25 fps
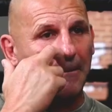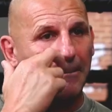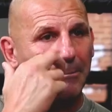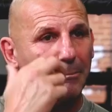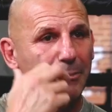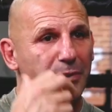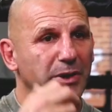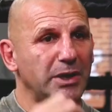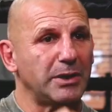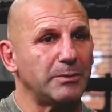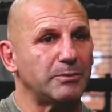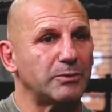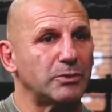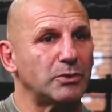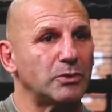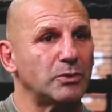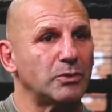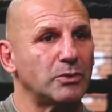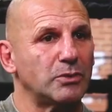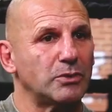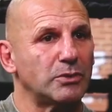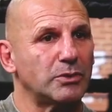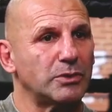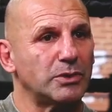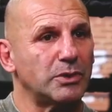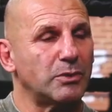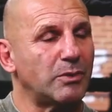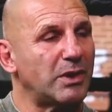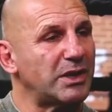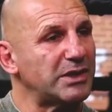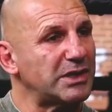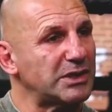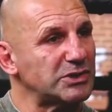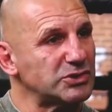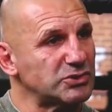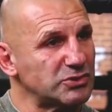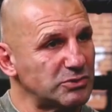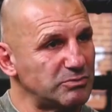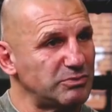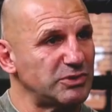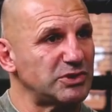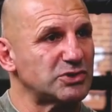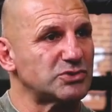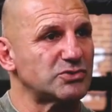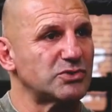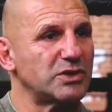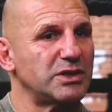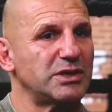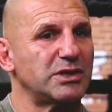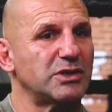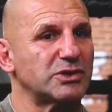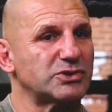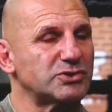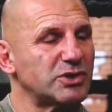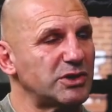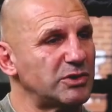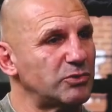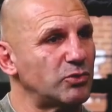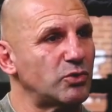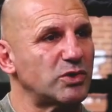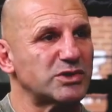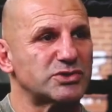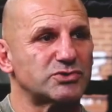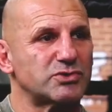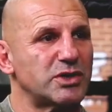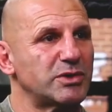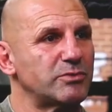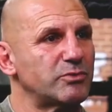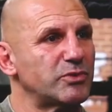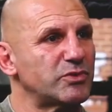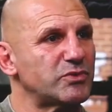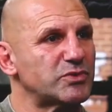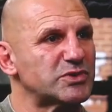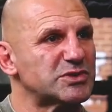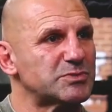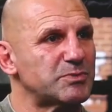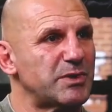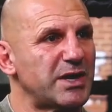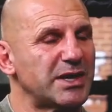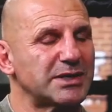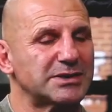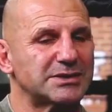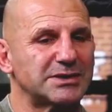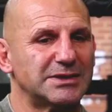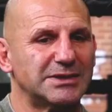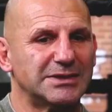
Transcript: people the way they should be treated. Always treat them with respect.